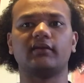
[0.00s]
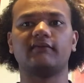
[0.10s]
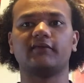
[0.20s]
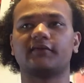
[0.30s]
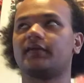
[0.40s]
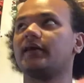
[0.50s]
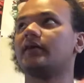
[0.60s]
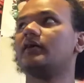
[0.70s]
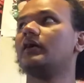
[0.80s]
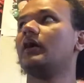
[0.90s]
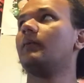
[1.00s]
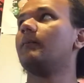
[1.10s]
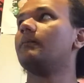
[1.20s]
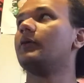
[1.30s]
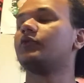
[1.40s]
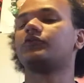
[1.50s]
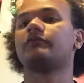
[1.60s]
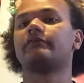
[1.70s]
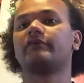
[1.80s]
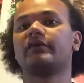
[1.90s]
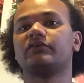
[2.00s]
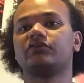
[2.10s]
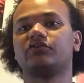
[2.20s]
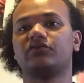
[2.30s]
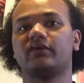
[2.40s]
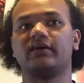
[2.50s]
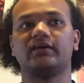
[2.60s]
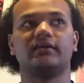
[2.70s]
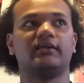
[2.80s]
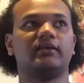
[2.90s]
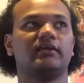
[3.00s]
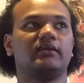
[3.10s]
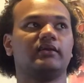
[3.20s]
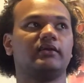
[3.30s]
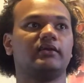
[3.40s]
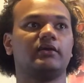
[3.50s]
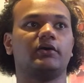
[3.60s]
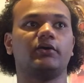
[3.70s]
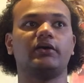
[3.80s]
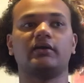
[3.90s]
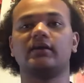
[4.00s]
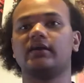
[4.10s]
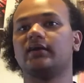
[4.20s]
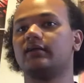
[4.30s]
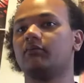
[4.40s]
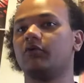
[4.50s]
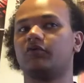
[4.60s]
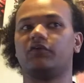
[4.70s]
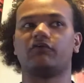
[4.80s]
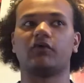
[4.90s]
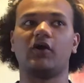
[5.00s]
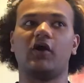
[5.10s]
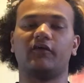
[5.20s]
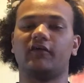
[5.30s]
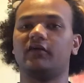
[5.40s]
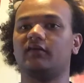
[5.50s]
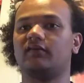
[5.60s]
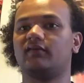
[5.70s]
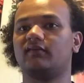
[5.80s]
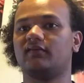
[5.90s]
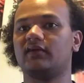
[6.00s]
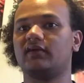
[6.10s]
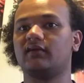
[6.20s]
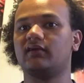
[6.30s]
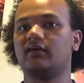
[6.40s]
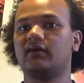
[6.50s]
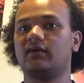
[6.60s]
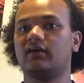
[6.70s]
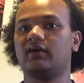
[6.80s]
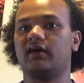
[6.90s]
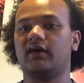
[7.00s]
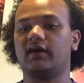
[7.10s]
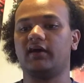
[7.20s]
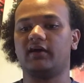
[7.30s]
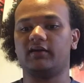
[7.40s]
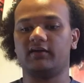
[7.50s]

He feels like most of the revenge that he could get and most of the wrong that he could see uh,